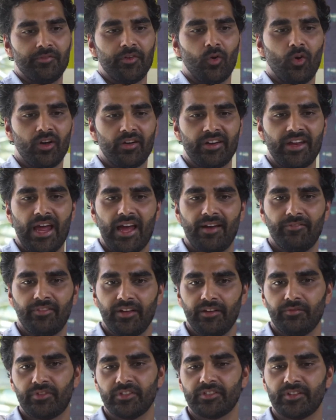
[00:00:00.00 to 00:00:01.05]
you already have the
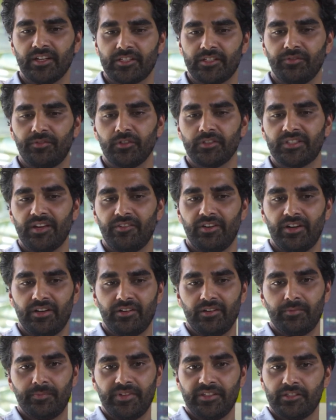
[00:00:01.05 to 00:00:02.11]
infrastructure for
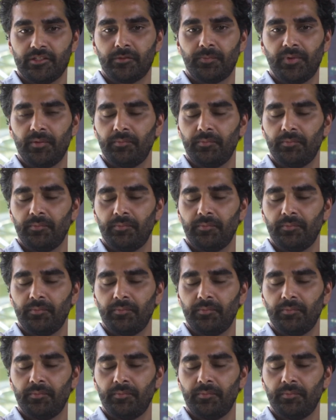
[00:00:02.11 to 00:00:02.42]
700 pieces per